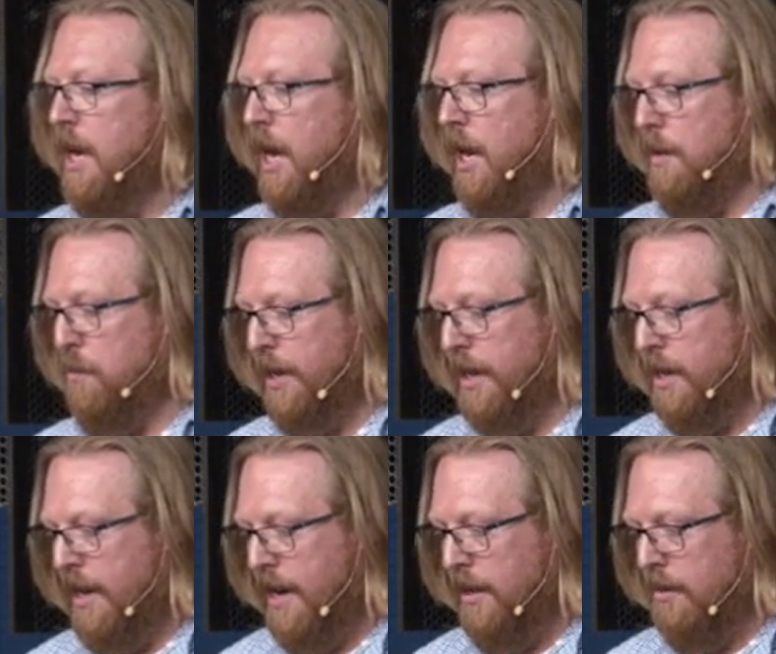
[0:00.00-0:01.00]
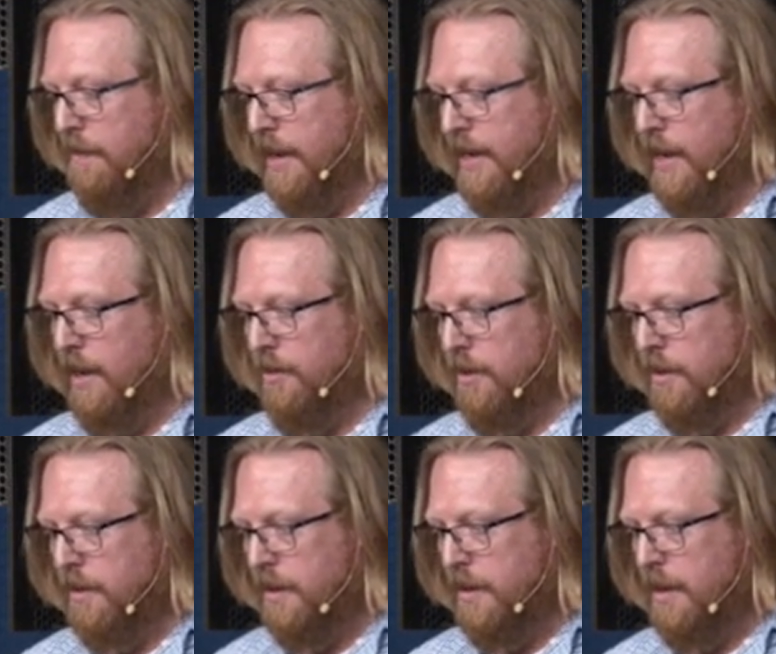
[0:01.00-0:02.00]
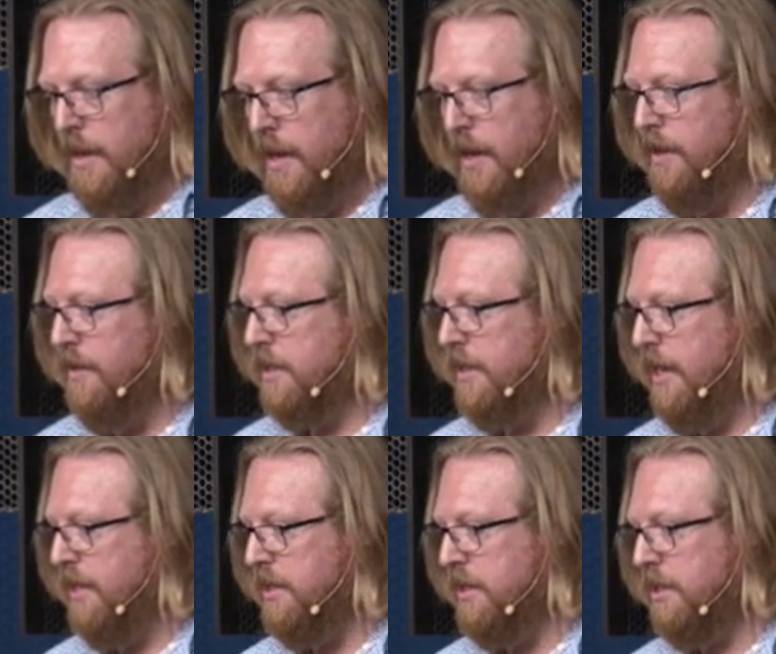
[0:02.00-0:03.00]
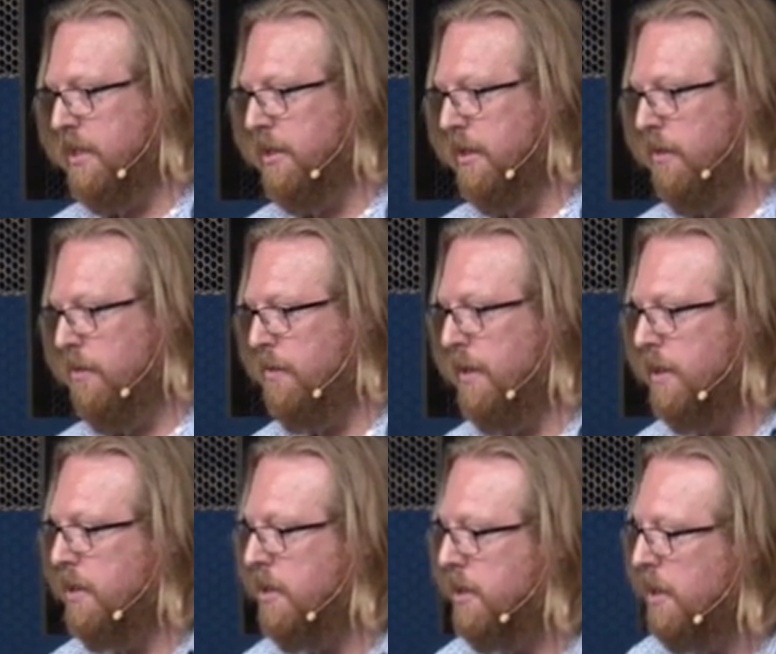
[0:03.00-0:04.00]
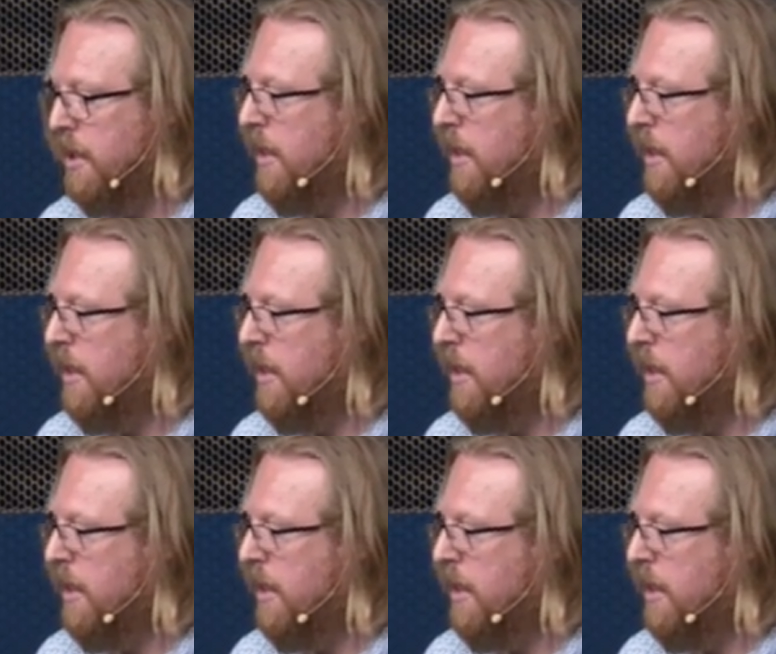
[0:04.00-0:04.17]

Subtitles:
We get an error back out, and in this case it's 0, which